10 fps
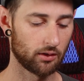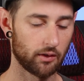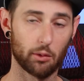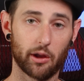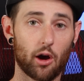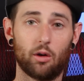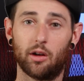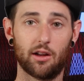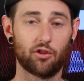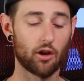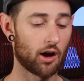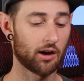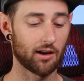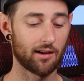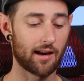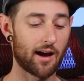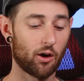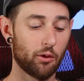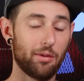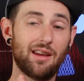There we go, it's gone, and
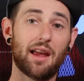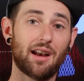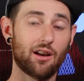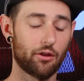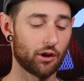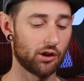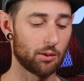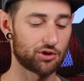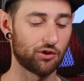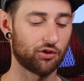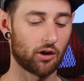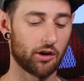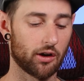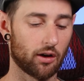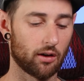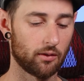now the beginning of the clip should start here.